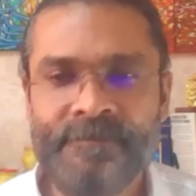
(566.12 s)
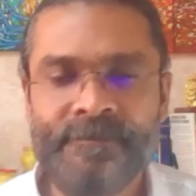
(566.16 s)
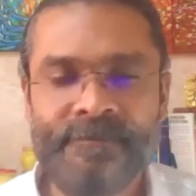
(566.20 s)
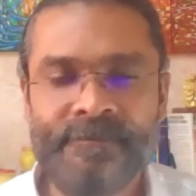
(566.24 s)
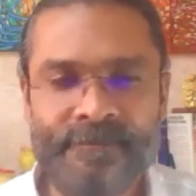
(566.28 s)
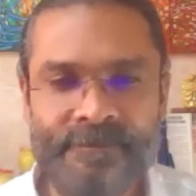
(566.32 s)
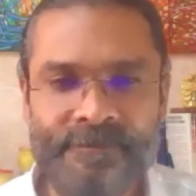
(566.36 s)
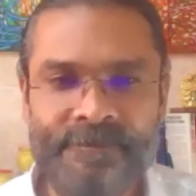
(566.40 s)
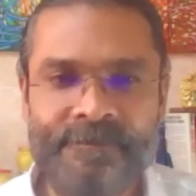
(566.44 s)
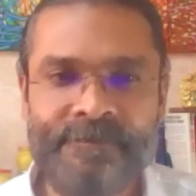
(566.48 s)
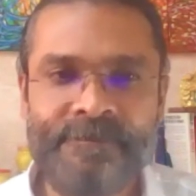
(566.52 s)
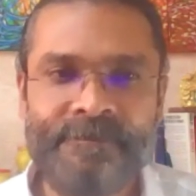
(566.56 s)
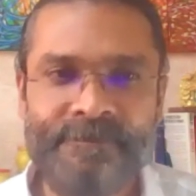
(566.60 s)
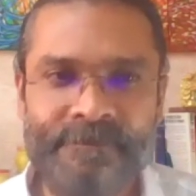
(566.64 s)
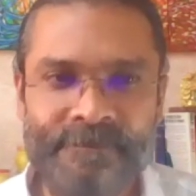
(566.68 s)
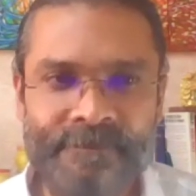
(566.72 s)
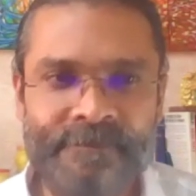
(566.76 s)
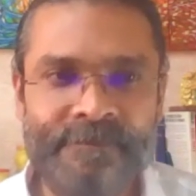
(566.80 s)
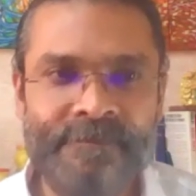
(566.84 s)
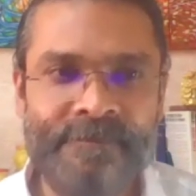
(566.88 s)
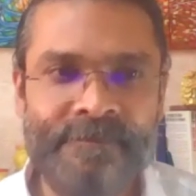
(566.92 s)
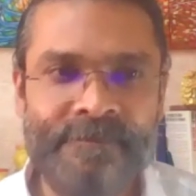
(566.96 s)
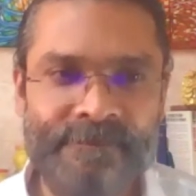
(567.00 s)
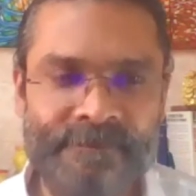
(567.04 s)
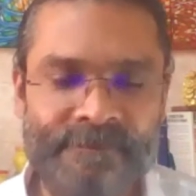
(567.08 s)
Yeah,
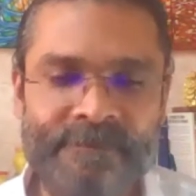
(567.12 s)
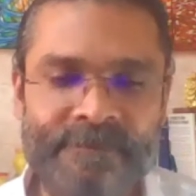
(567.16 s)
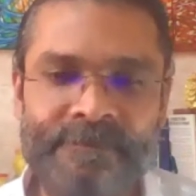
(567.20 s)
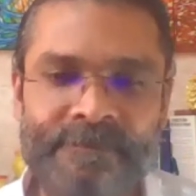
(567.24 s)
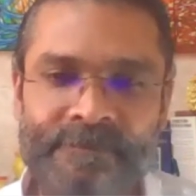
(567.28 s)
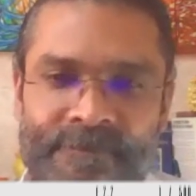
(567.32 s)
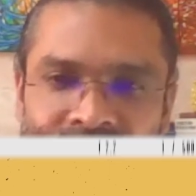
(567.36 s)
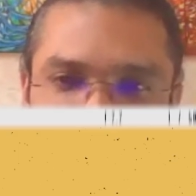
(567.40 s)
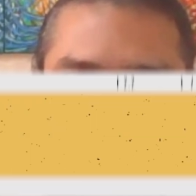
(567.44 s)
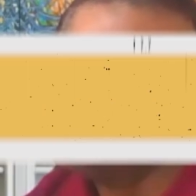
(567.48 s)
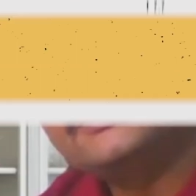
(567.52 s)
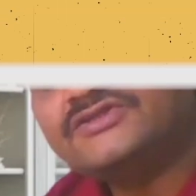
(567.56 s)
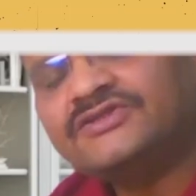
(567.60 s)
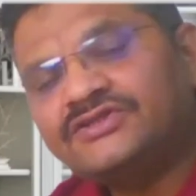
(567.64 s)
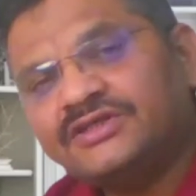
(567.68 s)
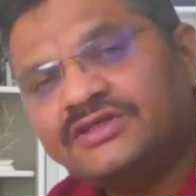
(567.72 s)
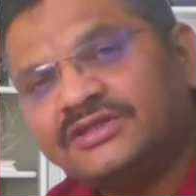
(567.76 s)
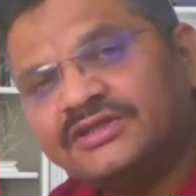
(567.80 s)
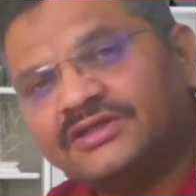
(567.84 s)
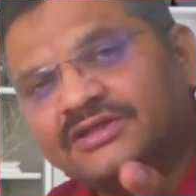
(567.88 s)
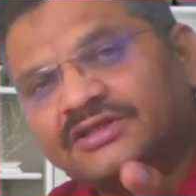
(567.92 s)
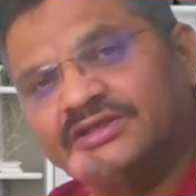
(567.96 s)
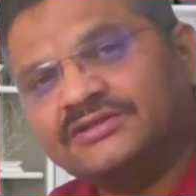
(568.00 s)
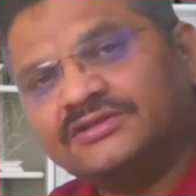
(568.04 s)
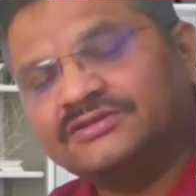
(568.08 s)
yeah, yeah. Just
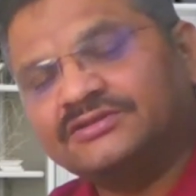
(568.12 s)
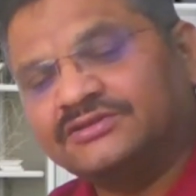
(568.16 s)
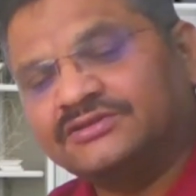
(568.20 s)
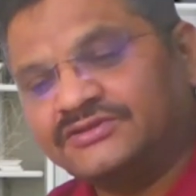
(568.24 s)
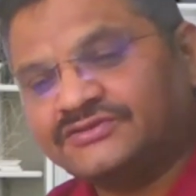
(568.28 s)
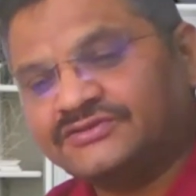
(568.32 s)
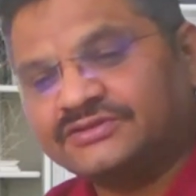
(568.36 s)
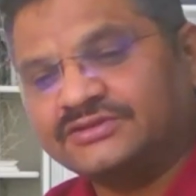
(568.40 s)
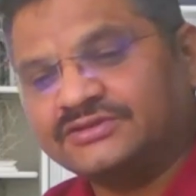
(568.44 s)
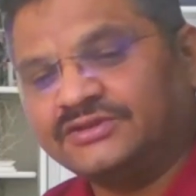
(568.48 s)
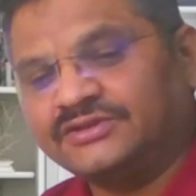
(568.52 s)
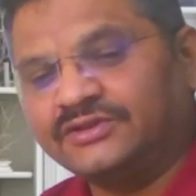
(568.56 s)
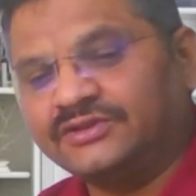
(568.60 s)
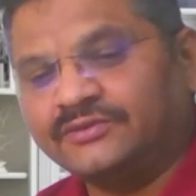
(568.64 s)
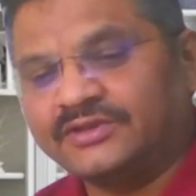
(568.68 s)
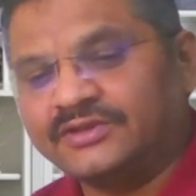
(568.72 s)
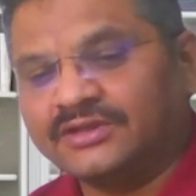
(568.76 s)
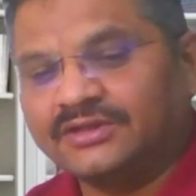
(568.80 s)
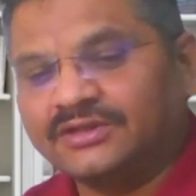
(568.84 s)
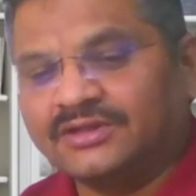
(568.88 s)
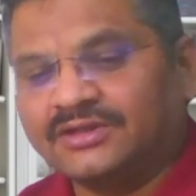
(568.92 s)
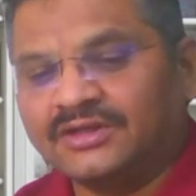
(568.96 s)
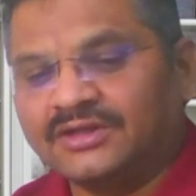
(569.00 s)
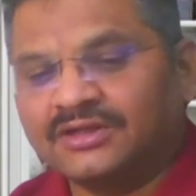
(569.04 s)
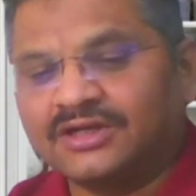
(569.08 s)
this
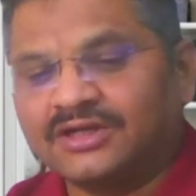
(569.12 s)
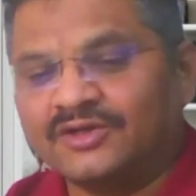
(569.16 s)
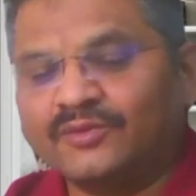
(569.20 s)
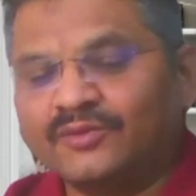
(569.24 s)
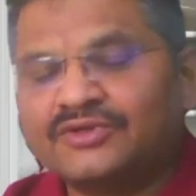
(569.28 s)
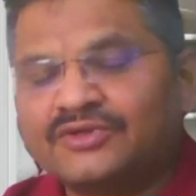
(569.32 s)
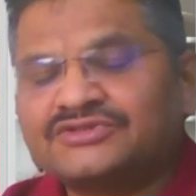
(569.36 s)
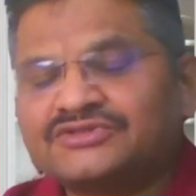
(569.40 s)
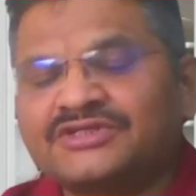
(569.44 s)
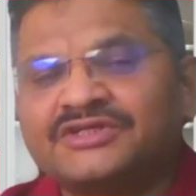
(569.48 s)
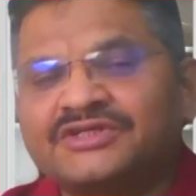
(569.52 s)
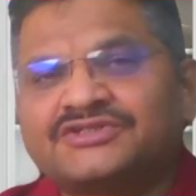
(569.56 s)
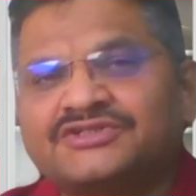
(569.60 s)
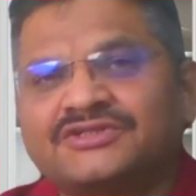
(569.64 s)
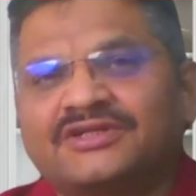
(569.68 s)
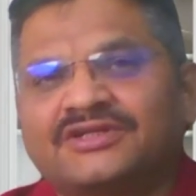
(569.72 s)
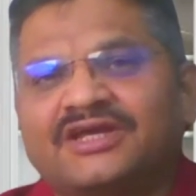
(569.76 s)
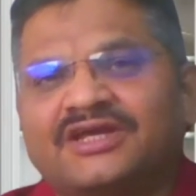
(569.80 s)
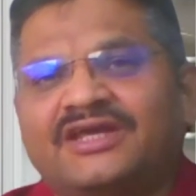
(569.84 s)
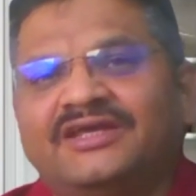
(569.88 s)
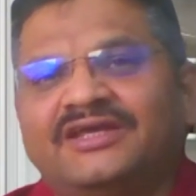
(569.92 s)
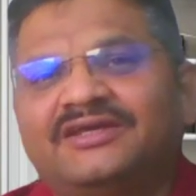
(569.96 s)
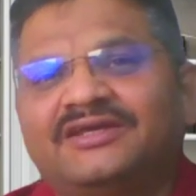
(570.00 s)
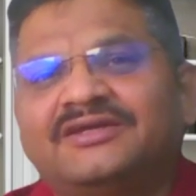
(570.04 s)
your conversation.